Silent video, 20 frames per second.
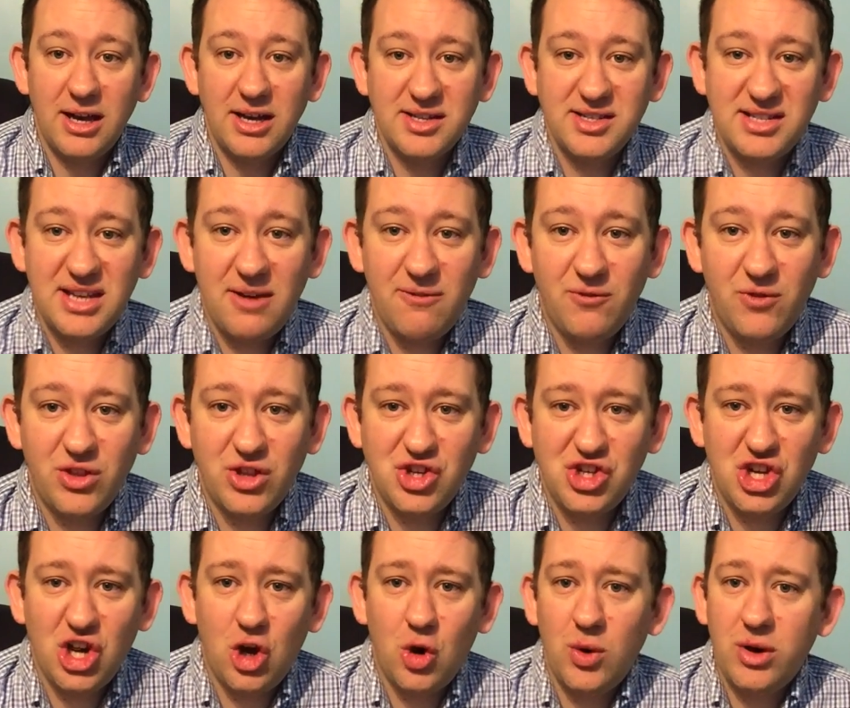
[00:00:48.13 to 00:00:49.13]
set for the
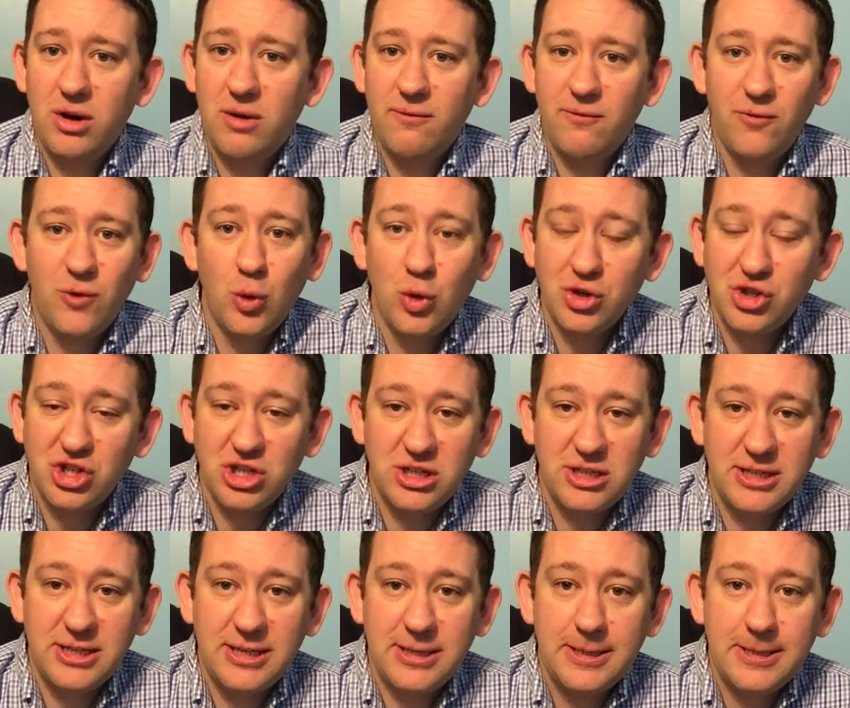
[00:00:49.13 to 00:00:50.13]
show, and
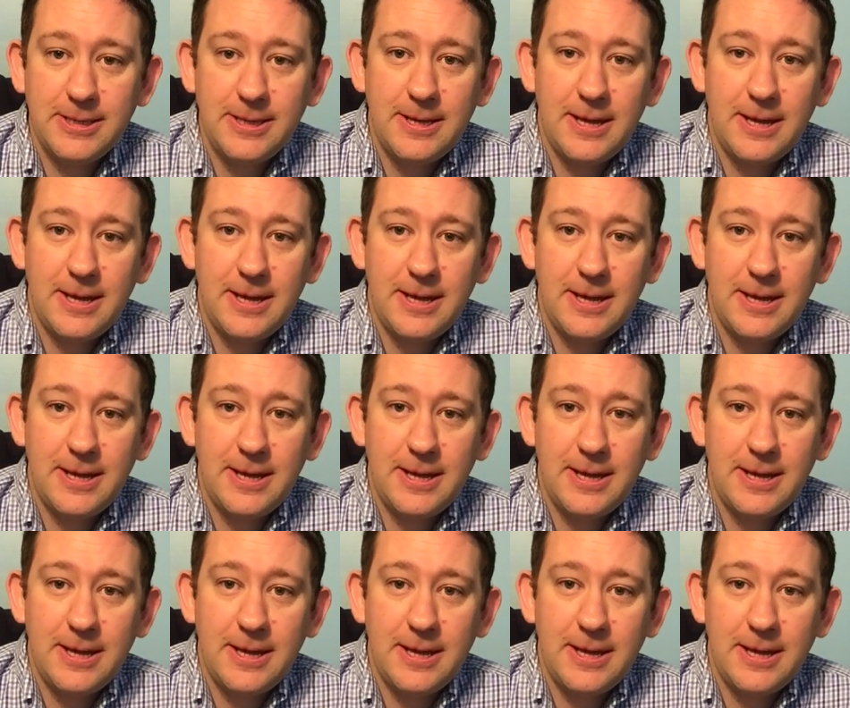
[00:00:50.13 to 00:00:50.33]
unfortunately